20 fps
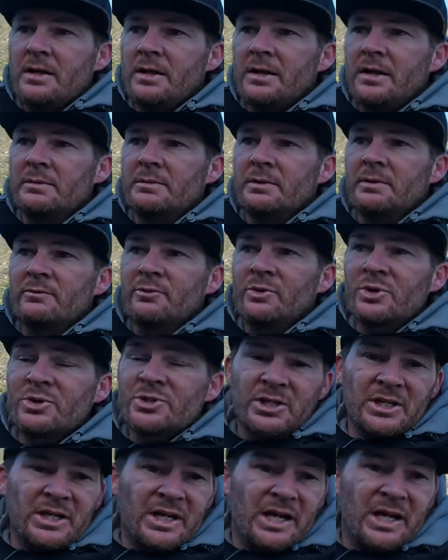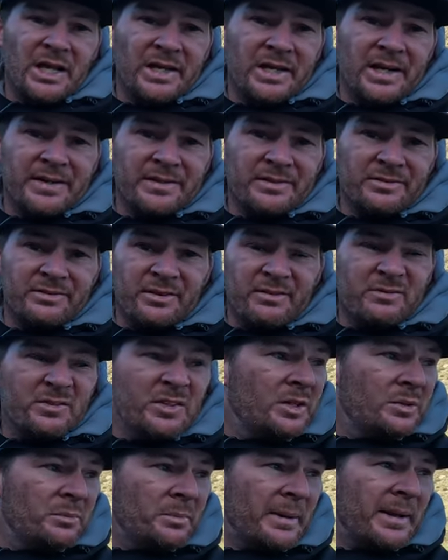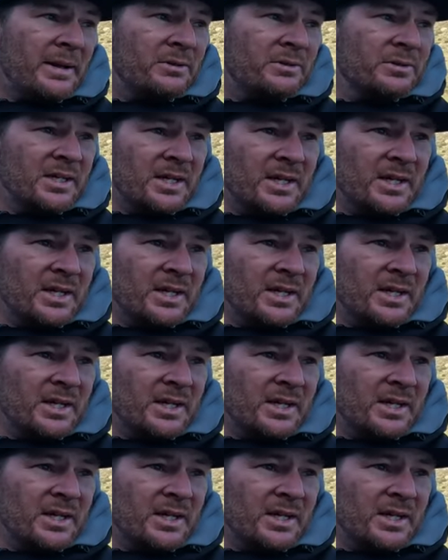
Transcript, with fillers: Unfortunately, all I got is 15-pound